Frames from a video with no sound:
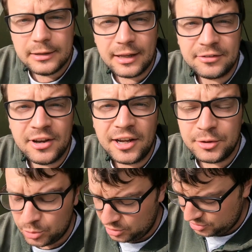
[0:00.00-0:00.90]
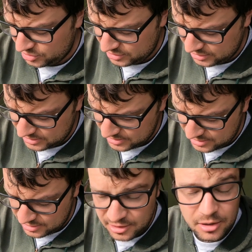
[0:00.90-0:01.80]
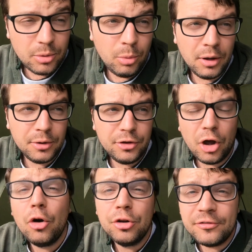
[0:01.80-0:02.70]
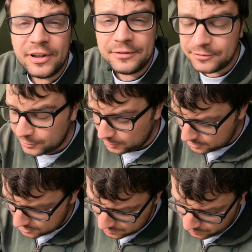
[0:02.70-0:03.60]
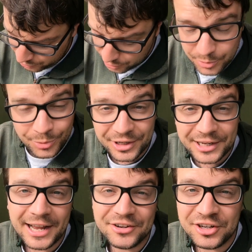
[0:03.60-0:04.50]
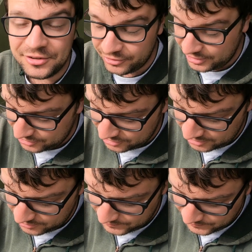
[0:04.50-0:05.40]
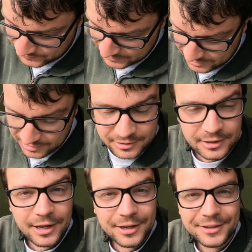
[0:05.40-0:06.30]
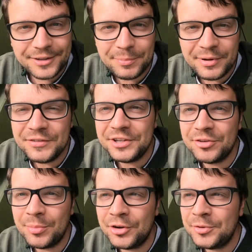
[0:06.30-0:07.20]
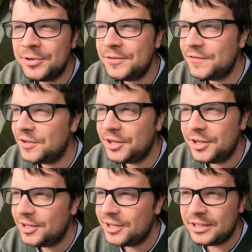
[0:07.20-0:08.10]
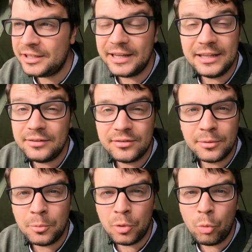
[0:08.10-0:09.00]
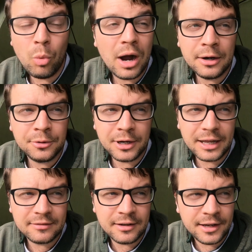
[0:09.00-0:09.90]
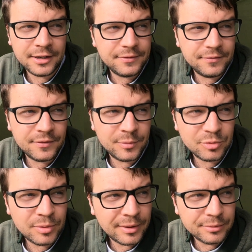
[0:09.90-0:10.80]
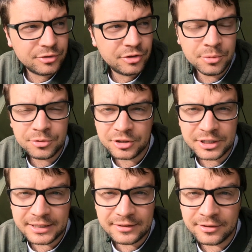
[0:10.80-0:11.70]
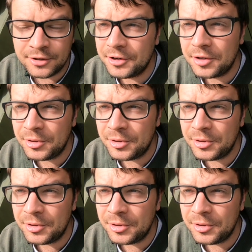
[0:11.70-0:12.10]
Last night was, well, not uneventful, but we didn't catch any fish, so yeah, a bit of a disappointment. The geese were wild last night. There must be about 200 geese on at the